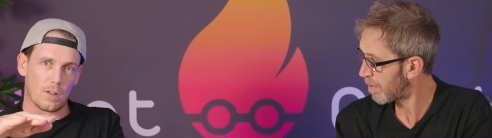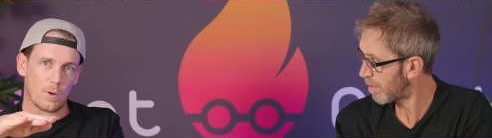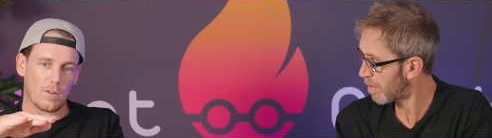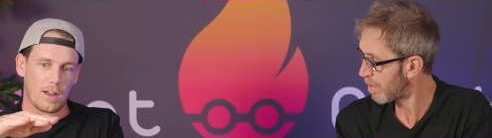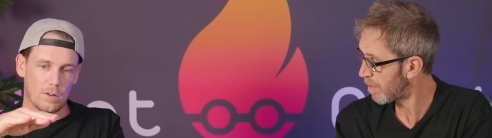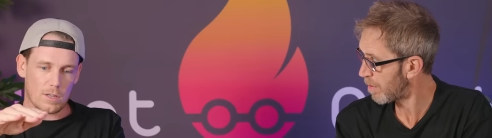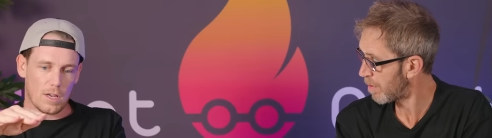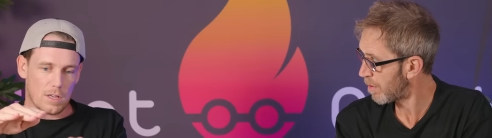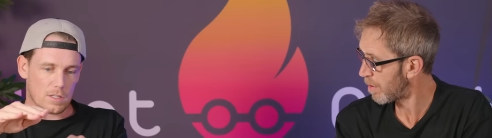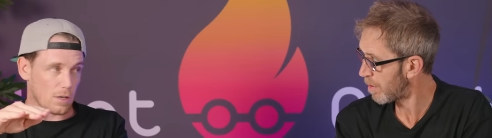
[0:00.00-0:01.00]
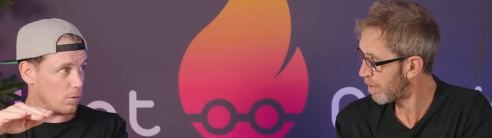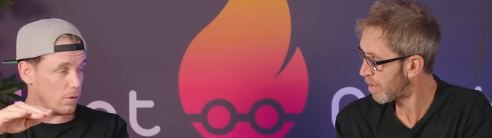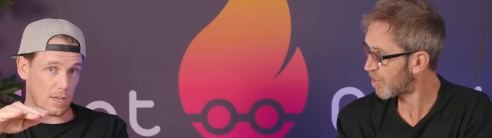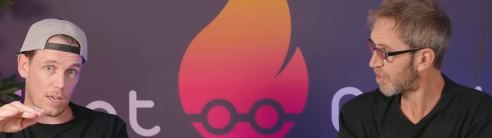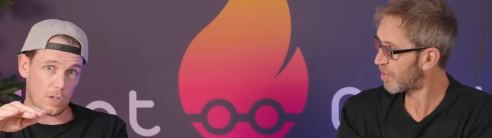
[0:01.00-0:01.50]
Speaker 1: the other way around. So
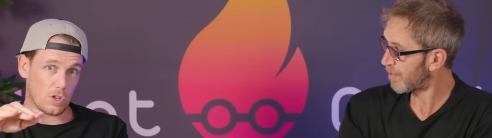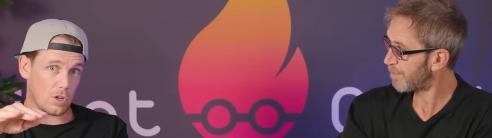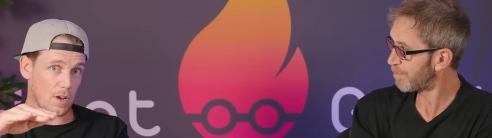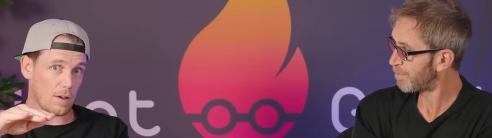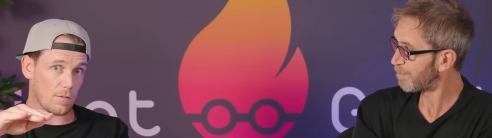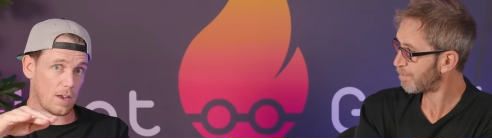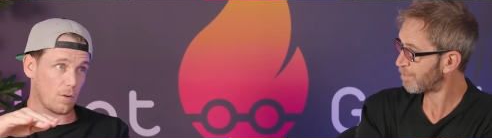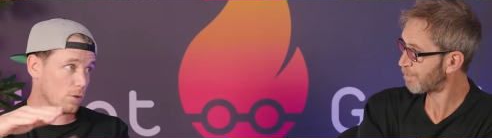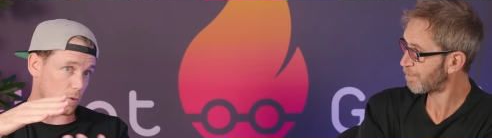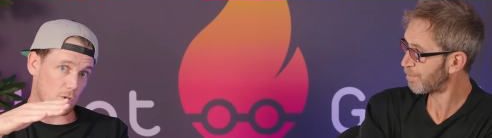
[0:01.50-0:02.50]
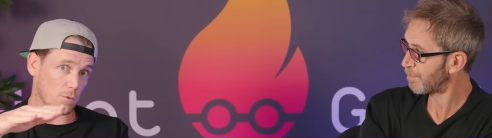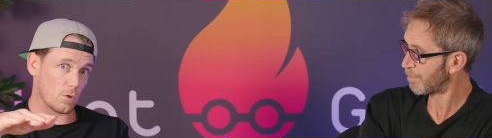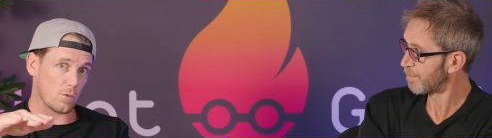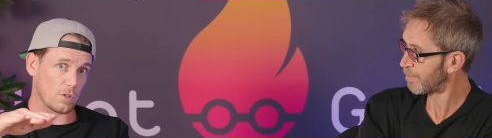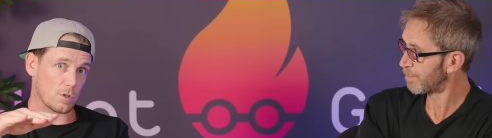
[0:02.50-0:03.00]
the issue you have there is, which I'm
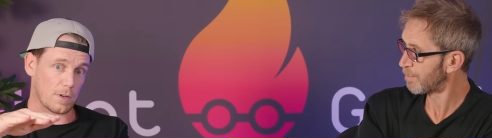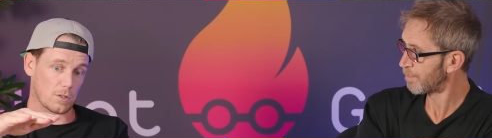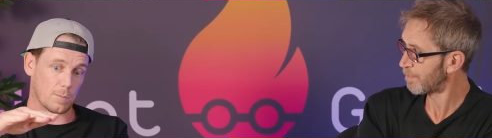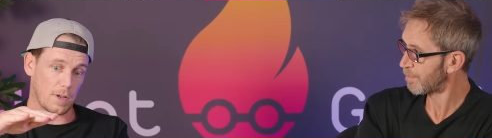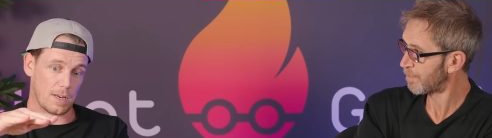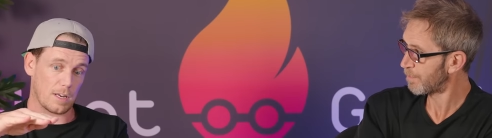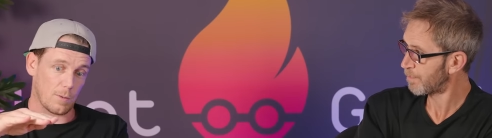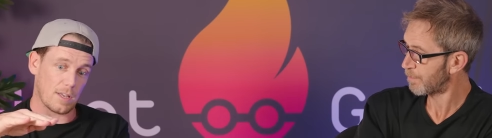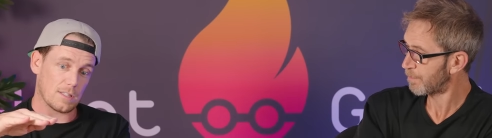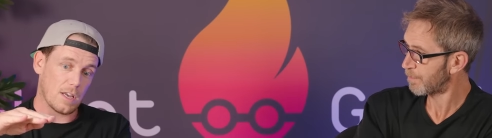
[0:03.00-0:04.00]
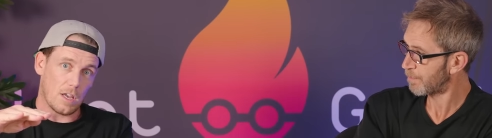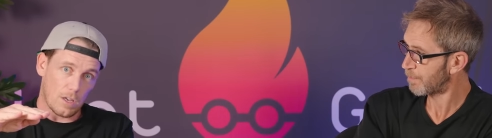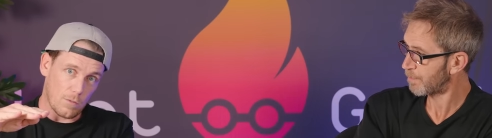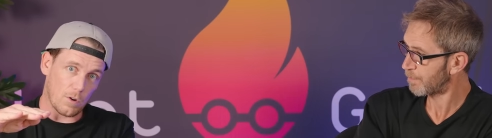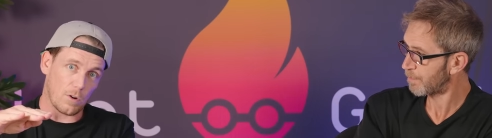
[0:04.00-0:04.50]
sure Richard's about to explain anyways,
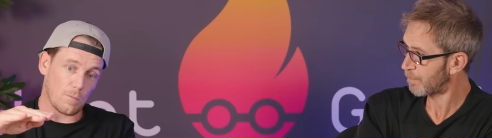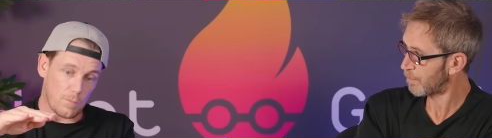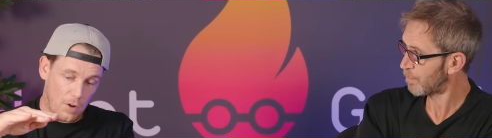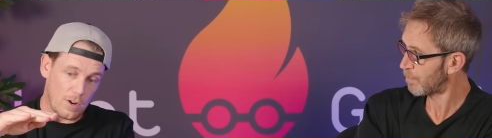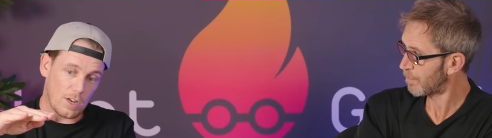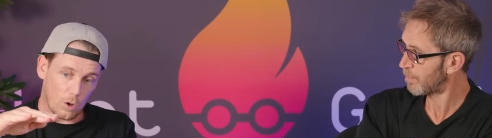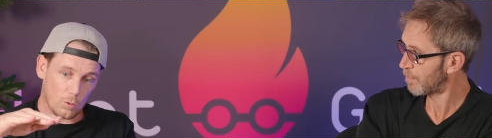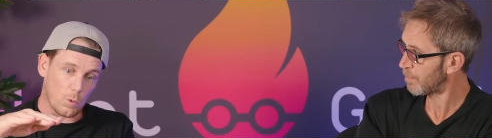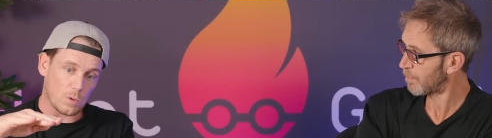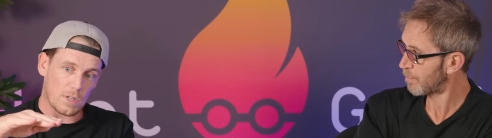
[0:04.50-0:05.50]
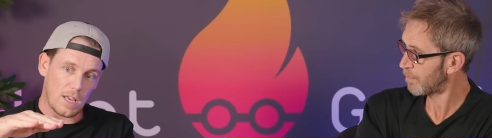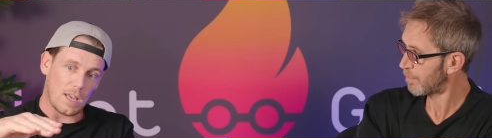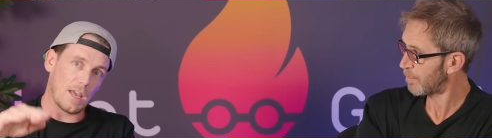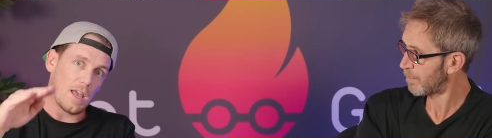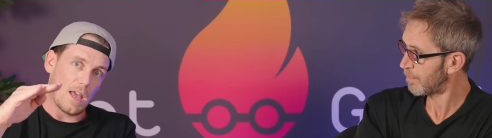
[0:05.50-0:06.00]
you've got very cold water
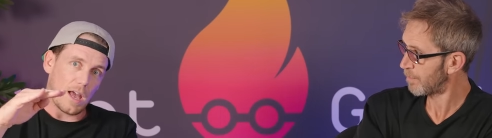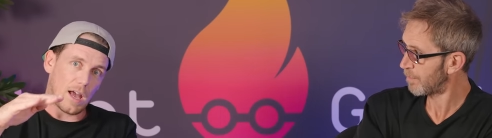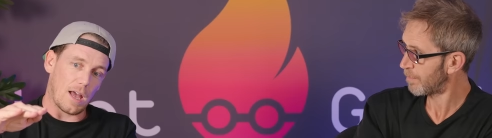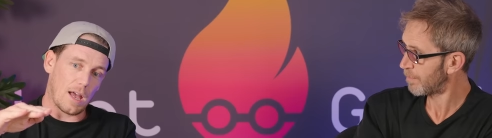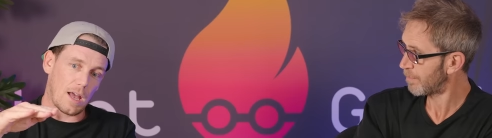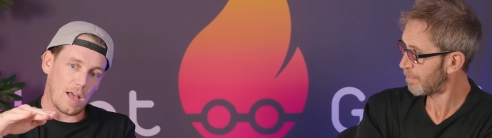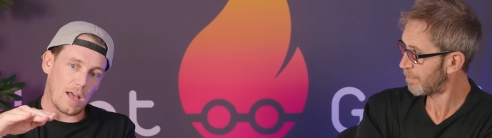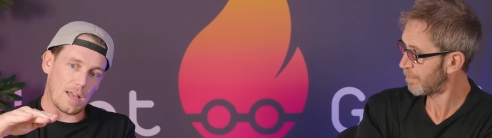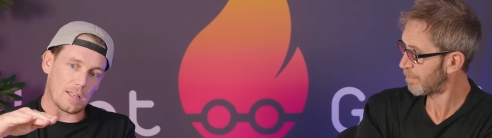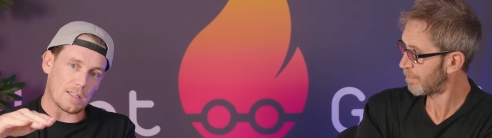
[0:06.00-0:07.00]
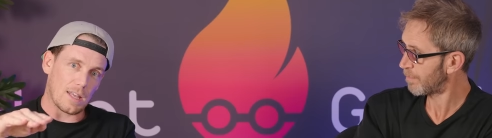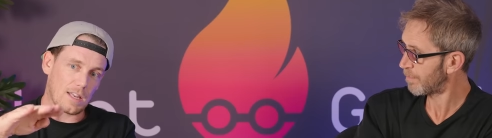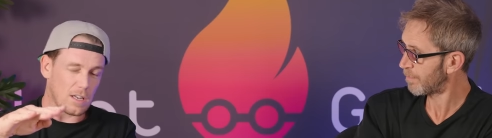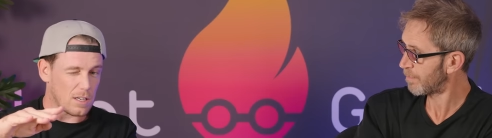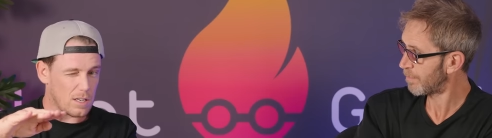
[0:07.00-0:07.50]
here, uh, and
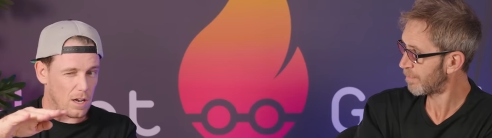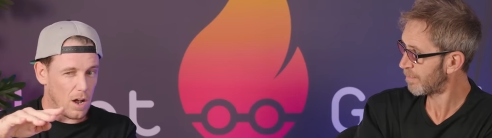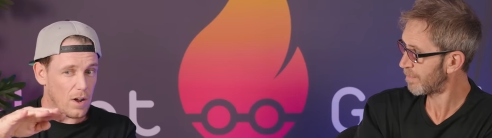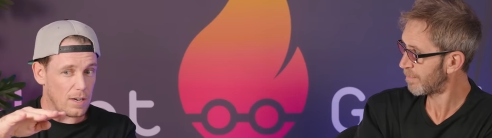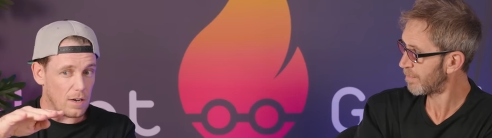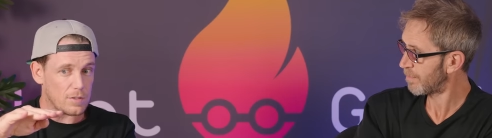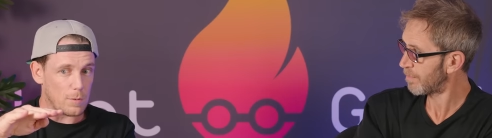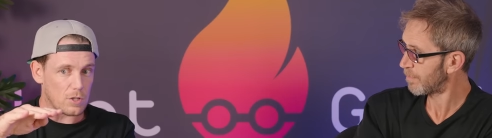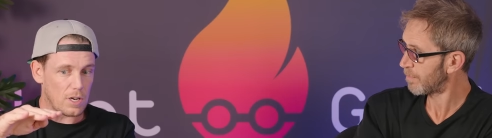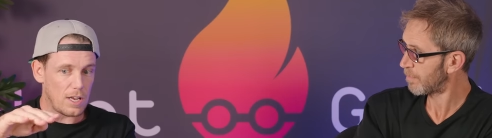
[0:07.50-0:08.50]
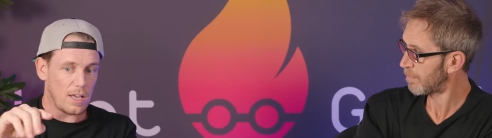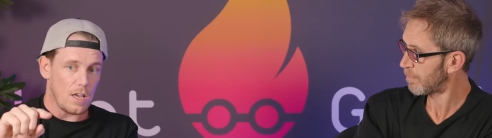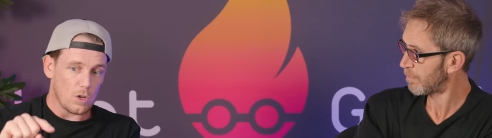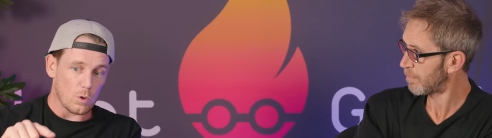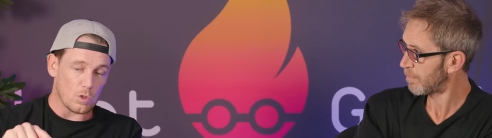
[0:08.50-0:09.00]
then a, a, high enough temperature here,
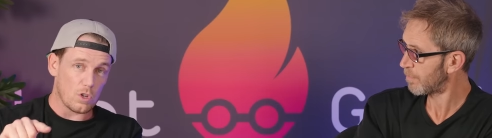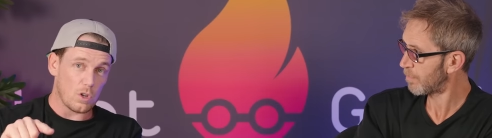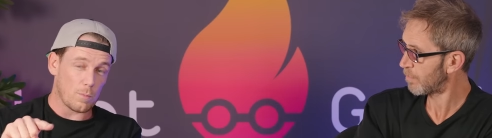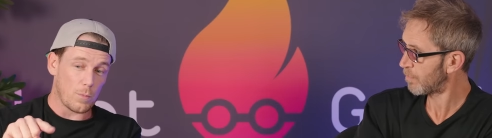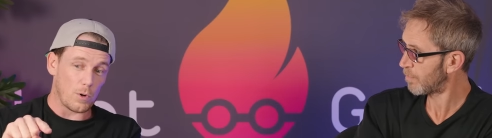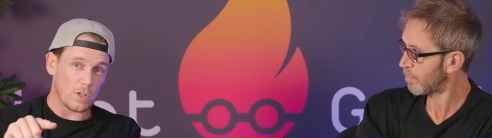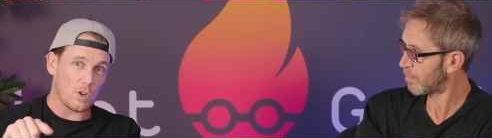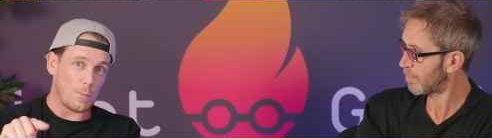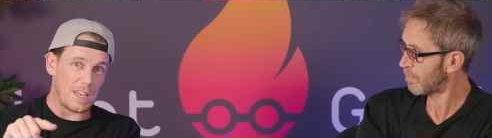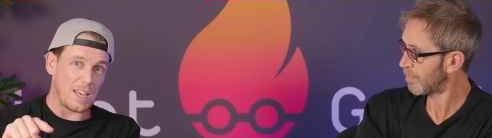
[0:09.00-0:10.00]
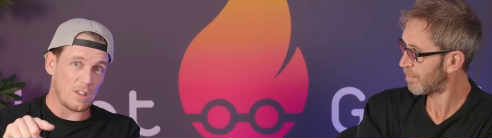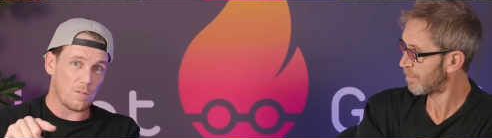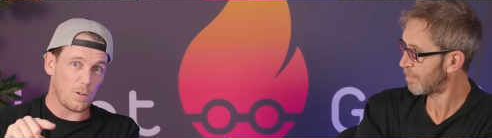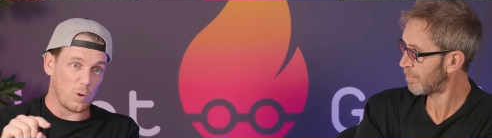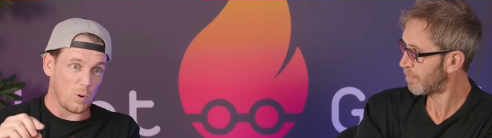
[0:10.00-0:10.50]
your dew point could be in the
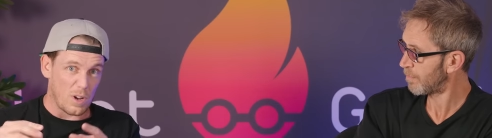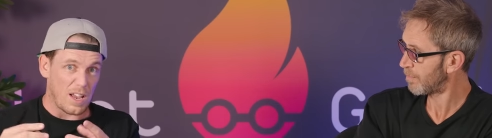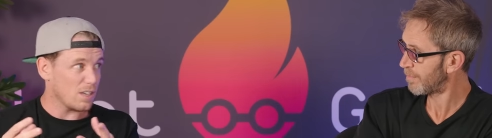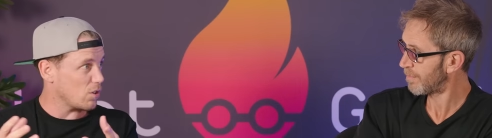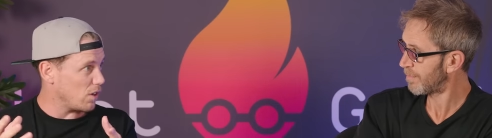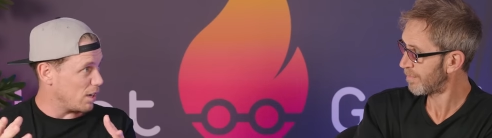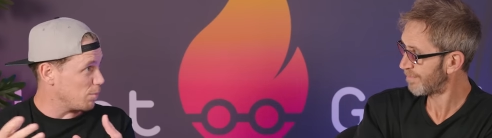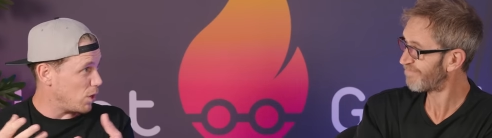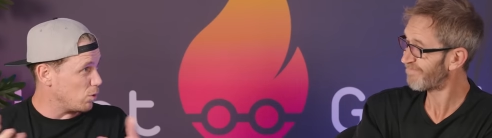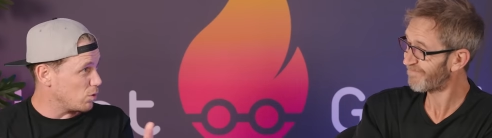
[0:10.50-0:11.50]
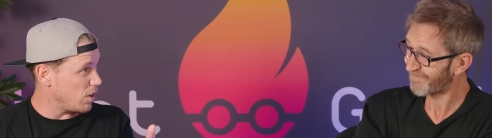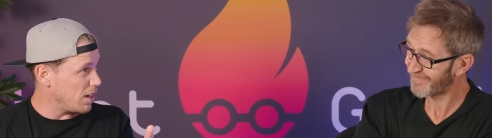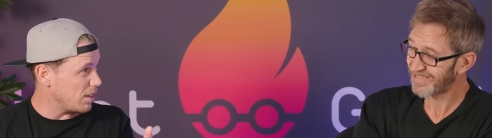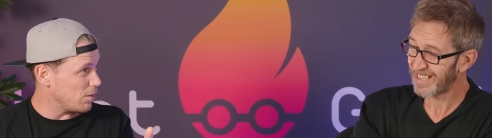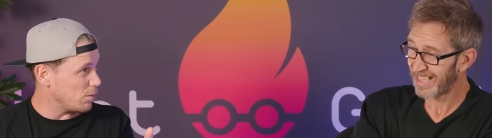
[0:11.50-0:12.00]
floor and creating mold,
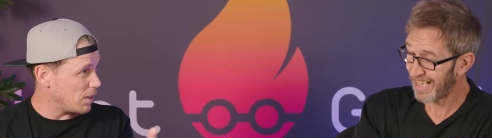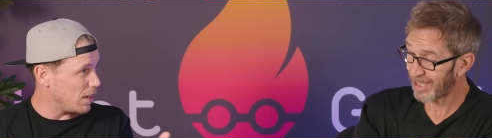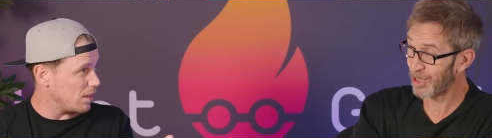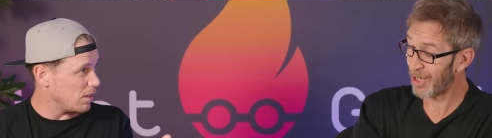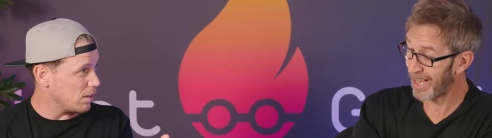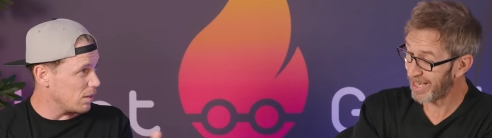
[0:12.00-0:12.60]
right?
Speaker 2: it could,